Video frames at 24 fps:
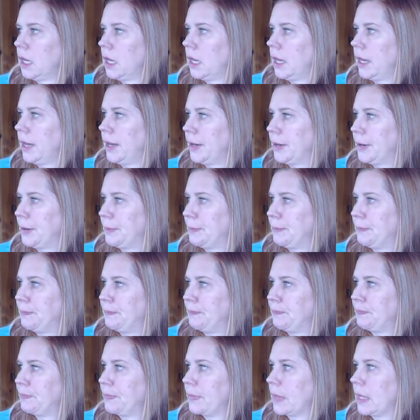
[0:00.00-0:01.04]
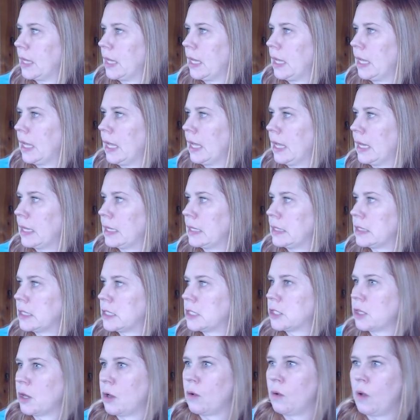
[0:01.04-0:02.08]
Um, and
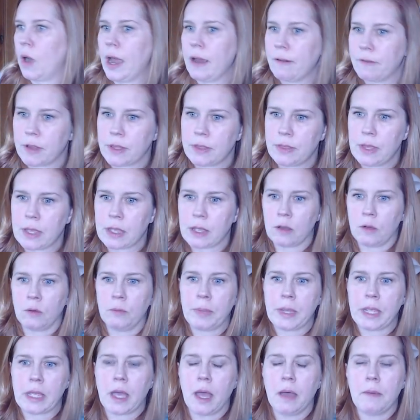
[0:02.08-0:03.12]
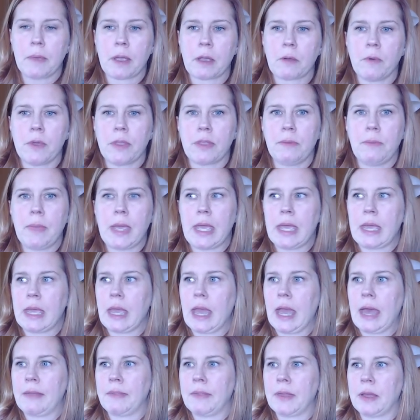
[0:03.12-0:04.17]
so everything will be coming with me,
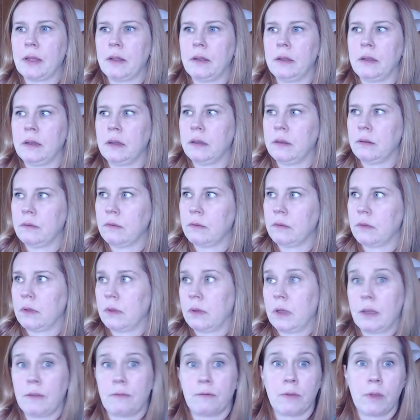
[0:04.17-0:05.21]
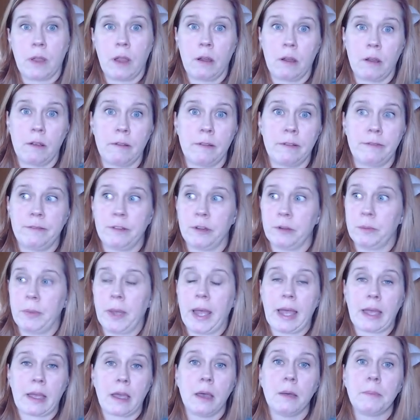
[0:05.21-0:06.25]
and then if we are ever
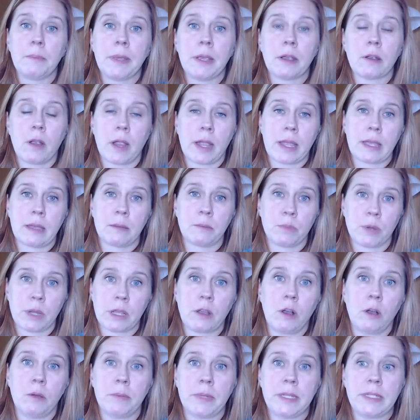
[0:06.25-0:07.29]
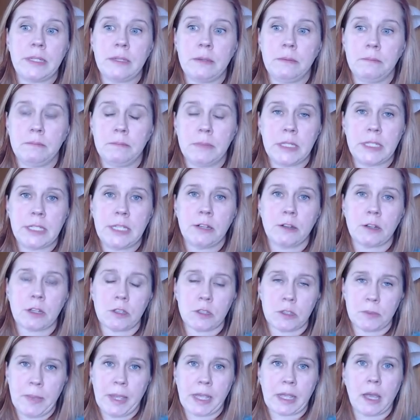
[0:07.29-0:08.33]
back up here, I can bring all my
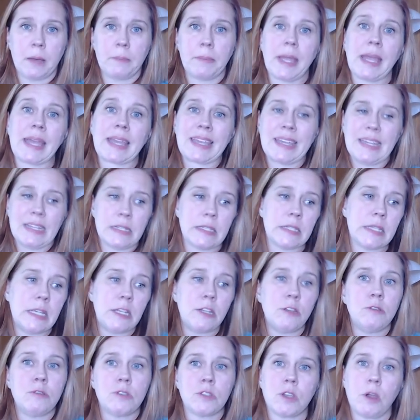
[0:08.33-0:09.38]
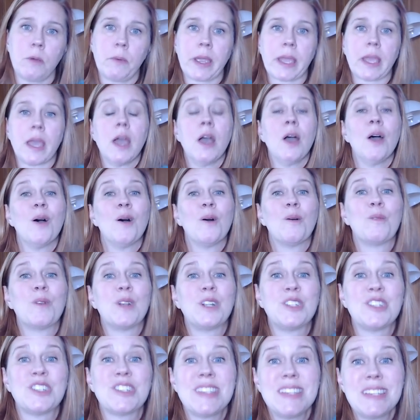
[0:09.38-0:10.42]
materials back up and continue sewing,
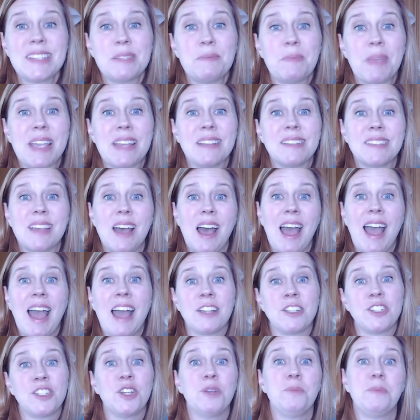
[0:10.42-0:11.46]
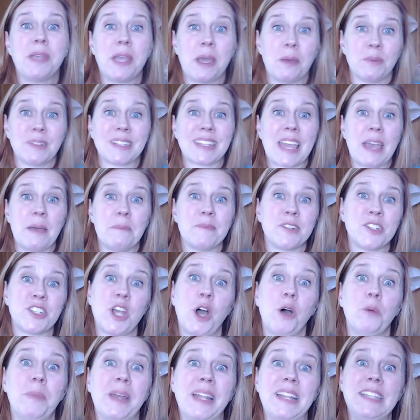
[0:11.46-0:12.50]
which this means I should be able to get
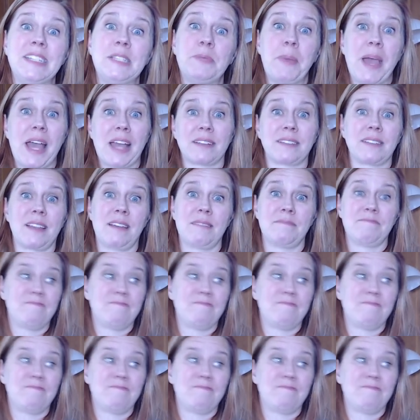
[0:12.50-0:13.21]
Michelle Bendy's bag done.